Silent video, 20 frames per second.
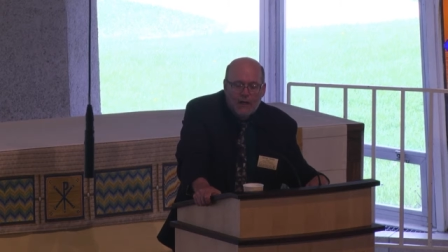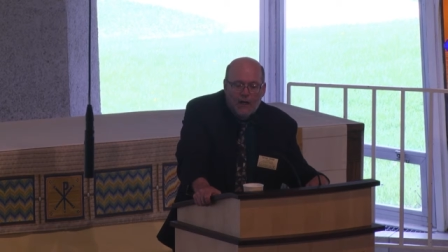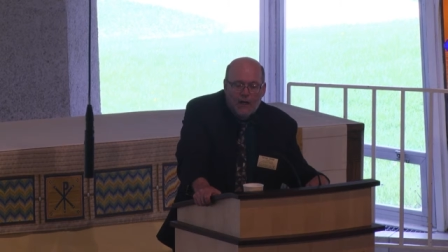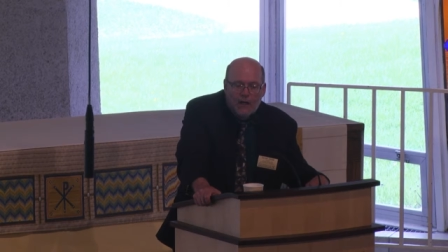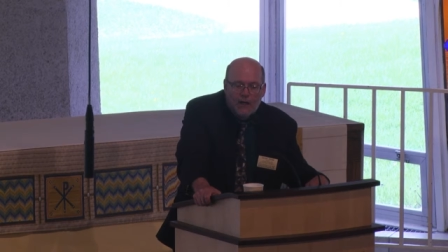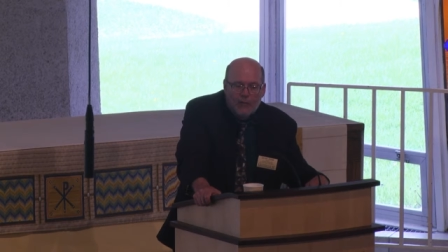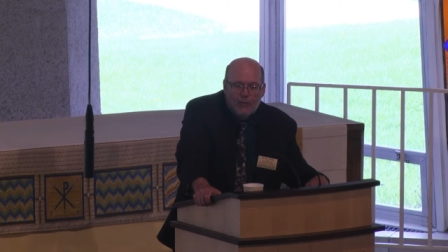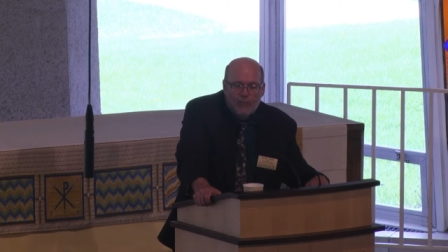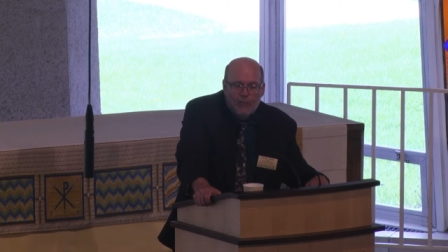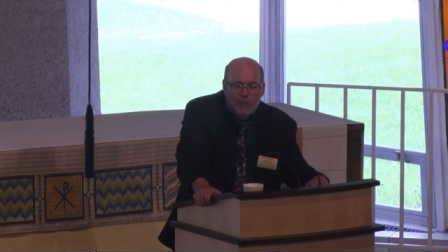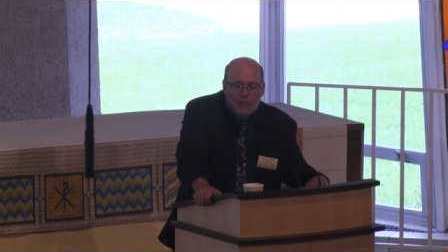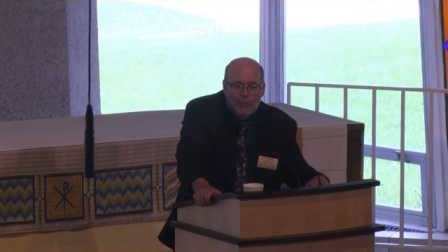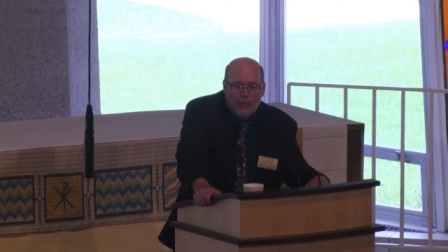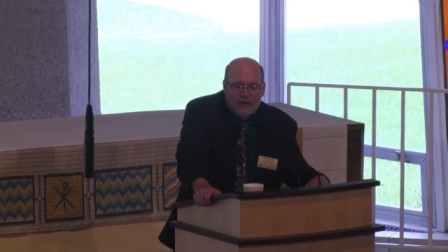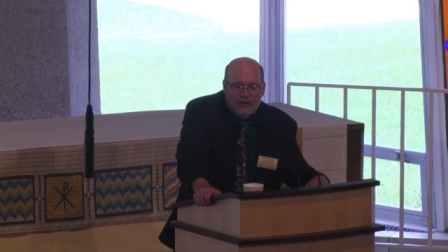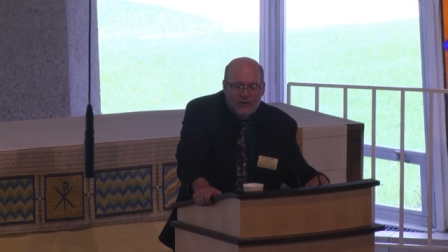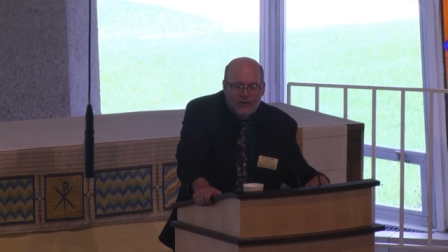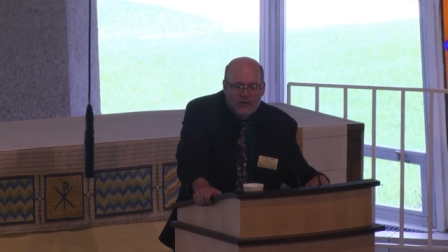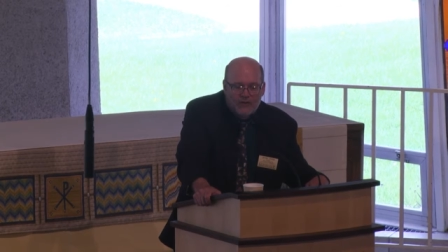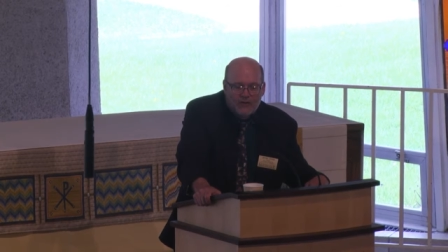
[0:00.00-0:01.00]
um,
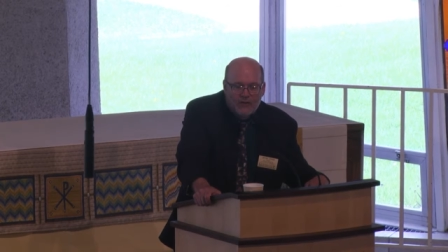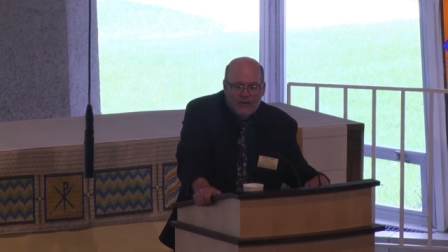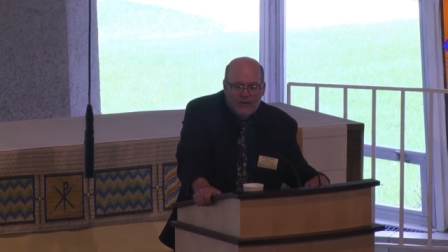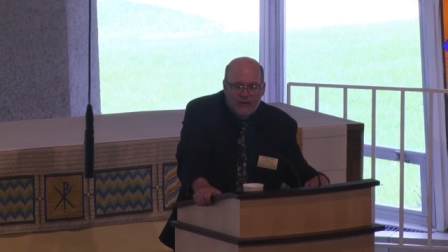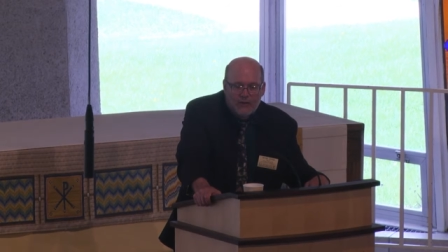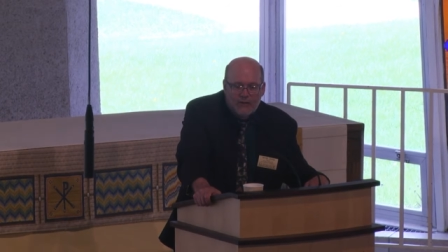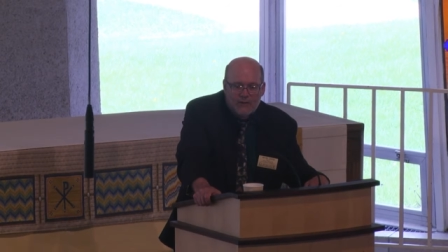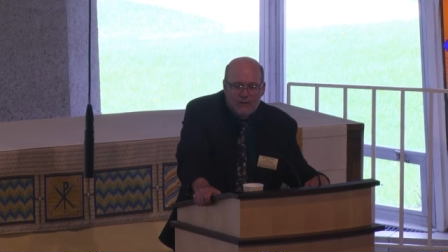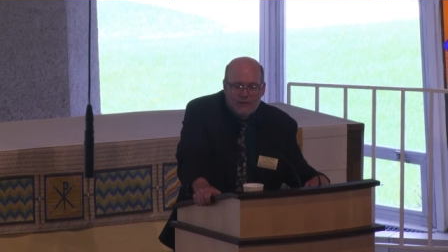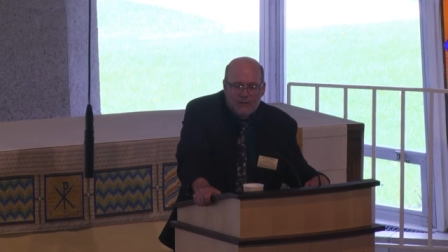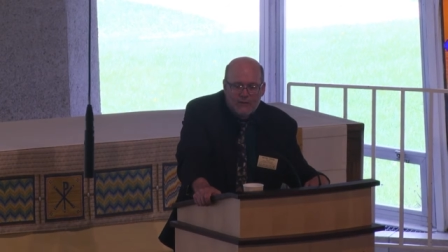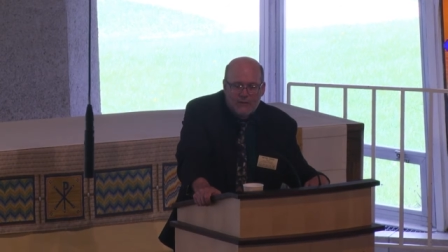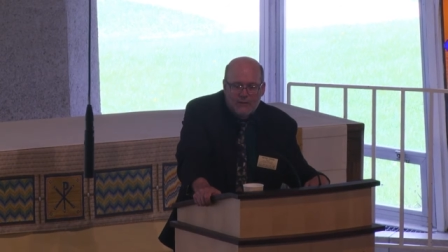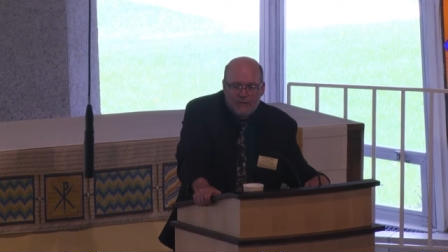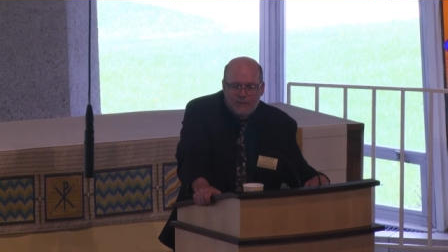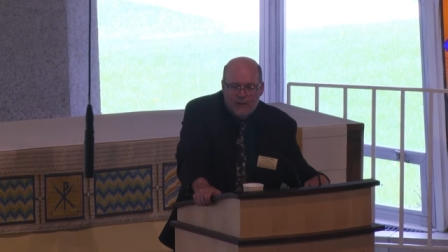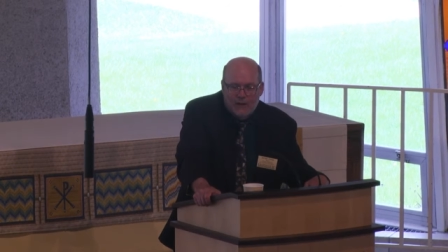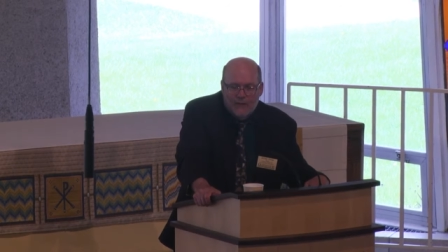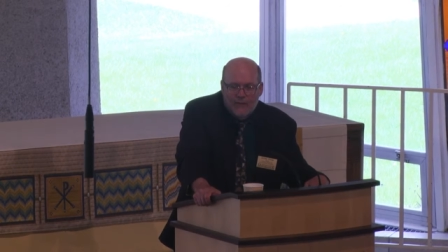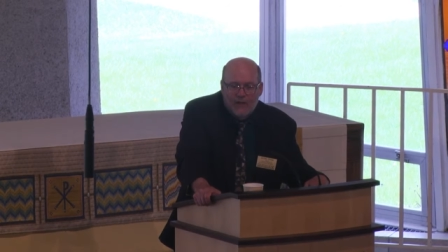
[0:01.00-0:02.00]
but there's still the issue
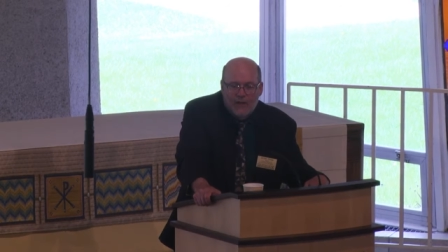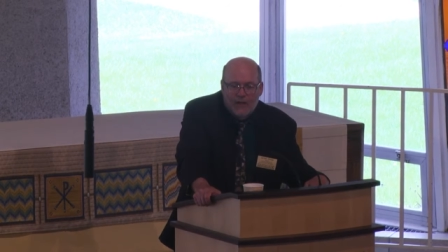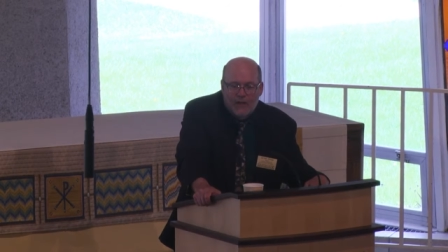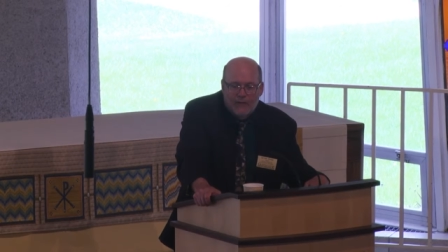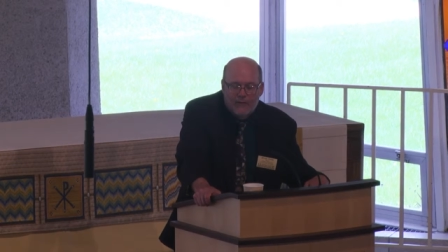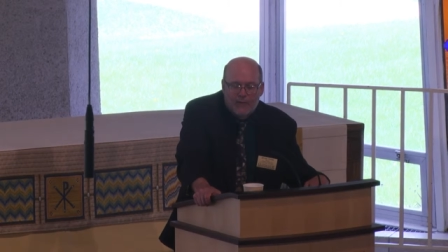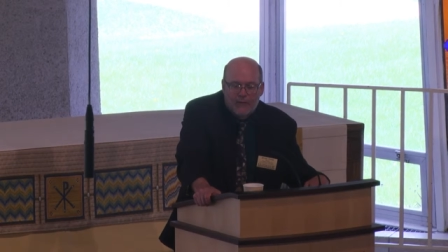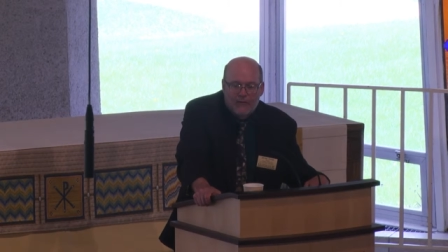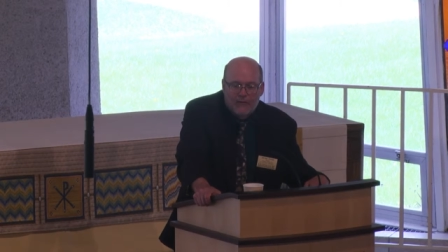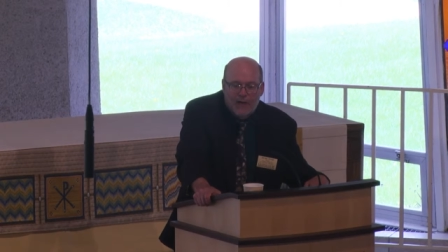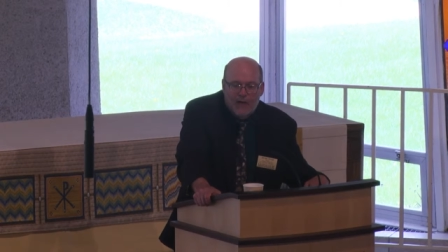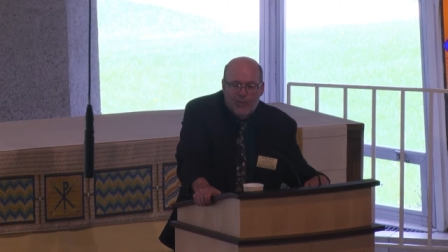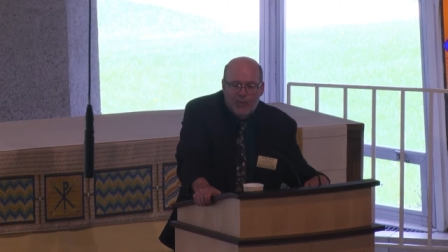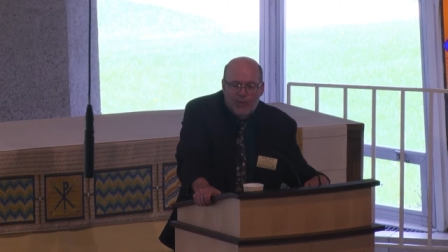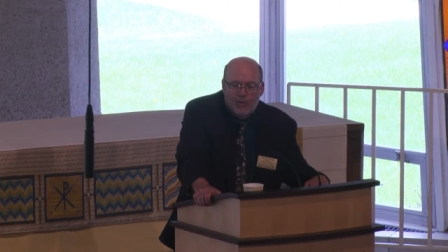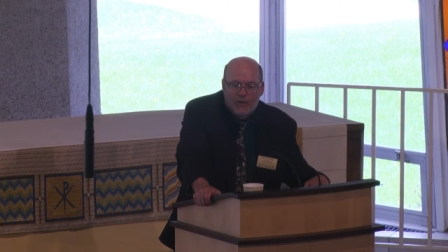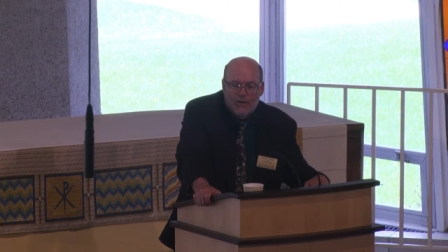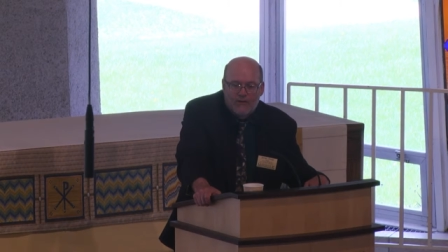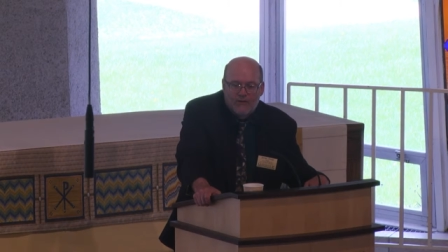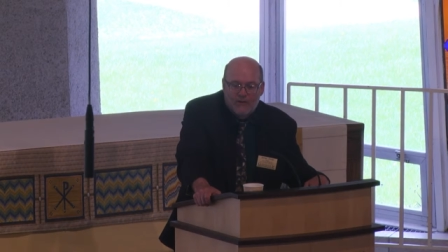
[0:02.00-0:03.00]
of, of a lot of it
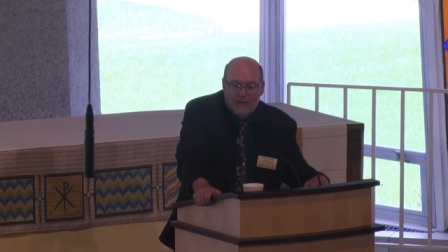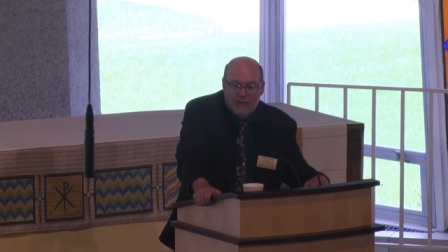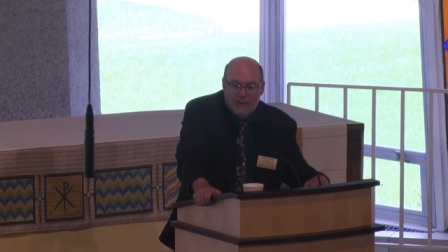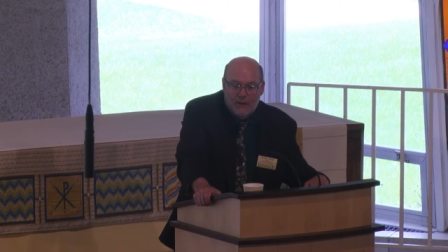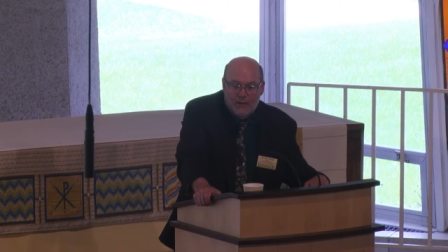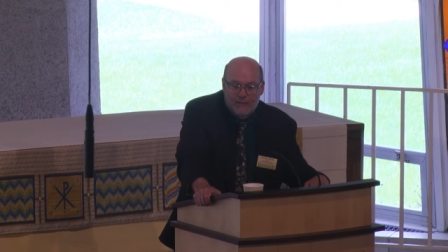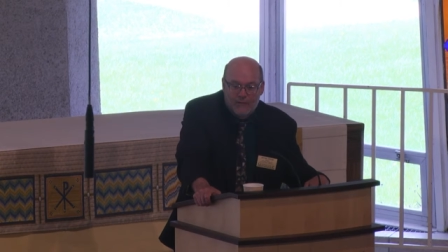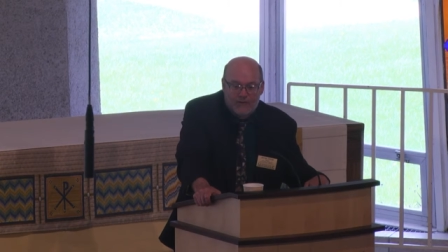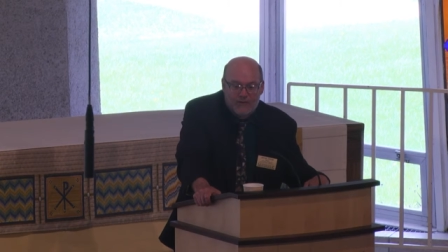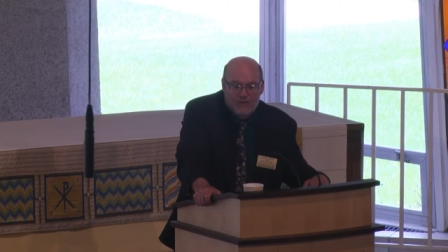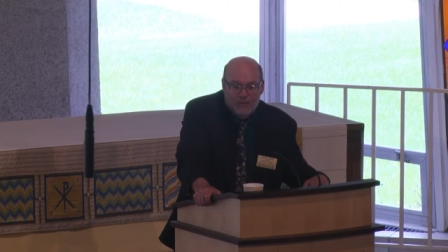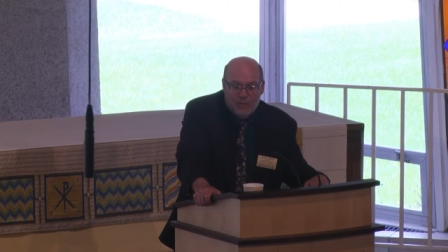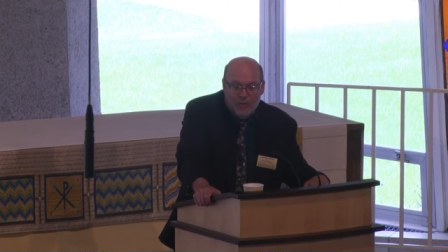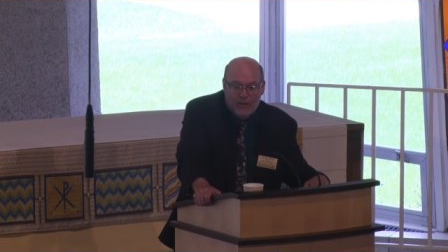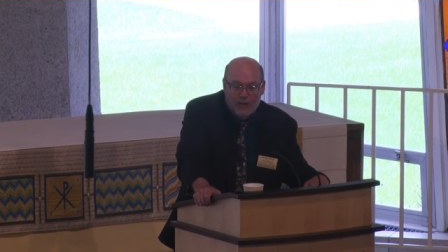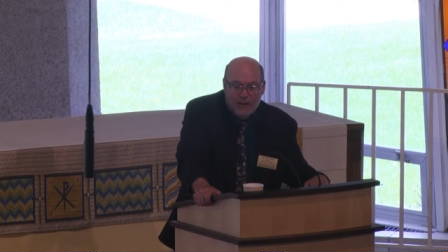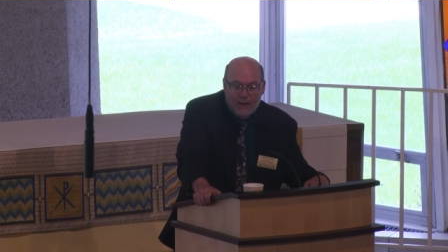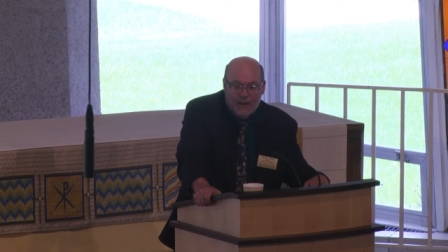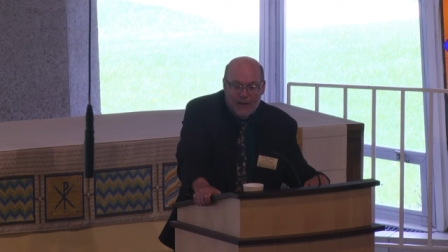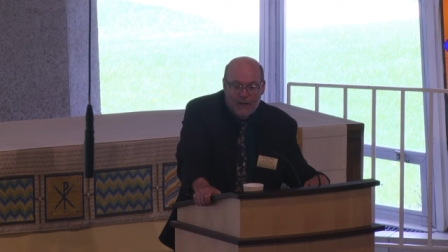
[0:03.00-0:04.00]
evaporates, and you have to
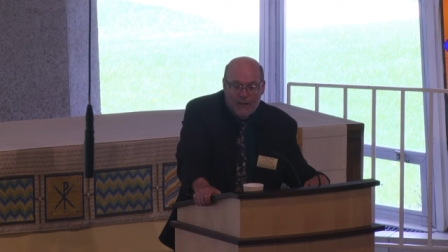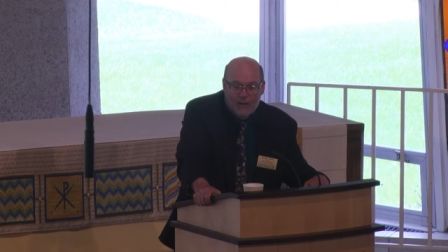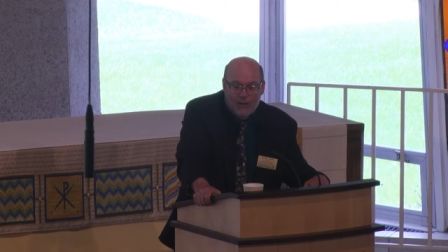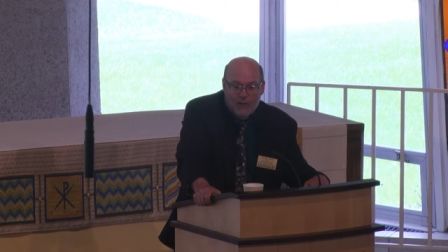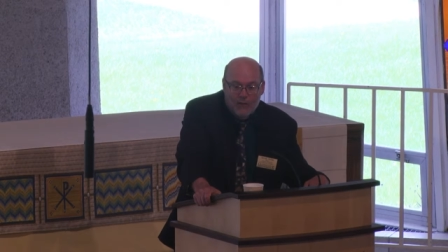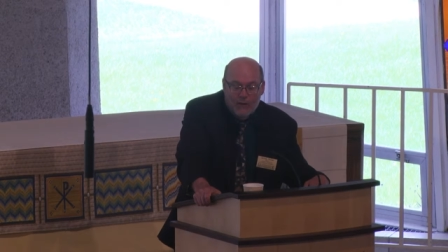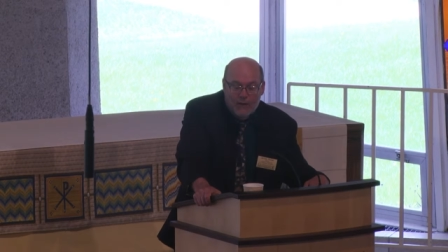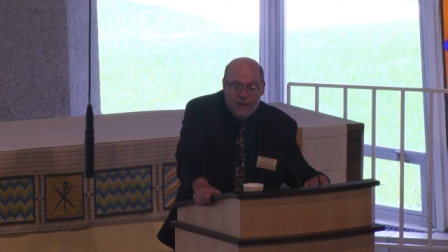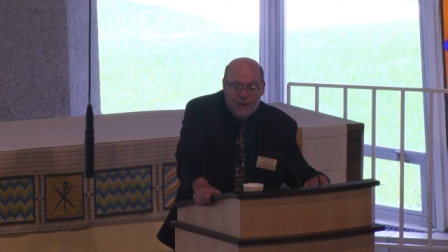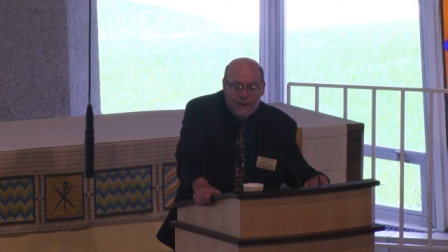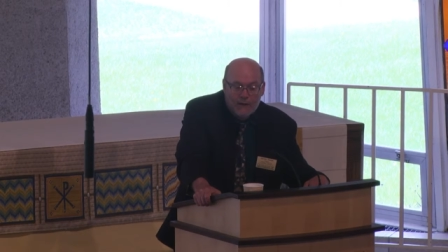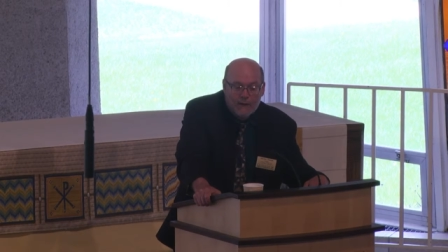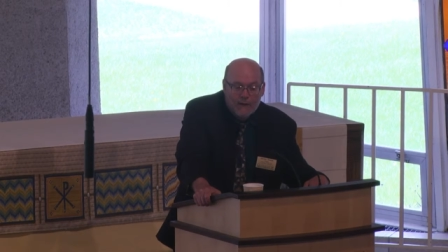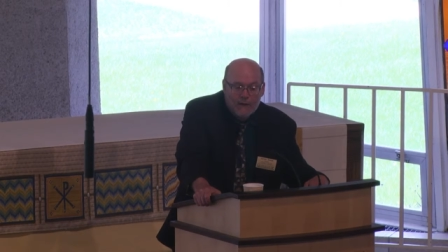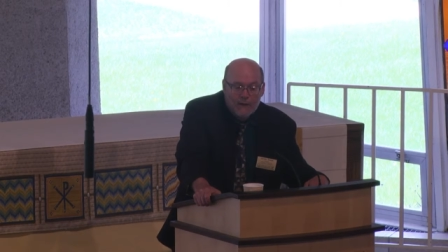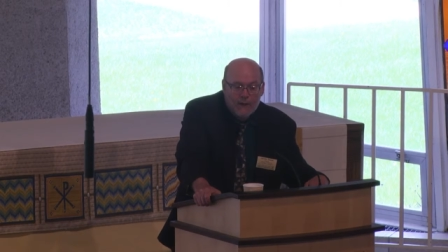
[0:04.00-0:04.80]
supply a lot of water.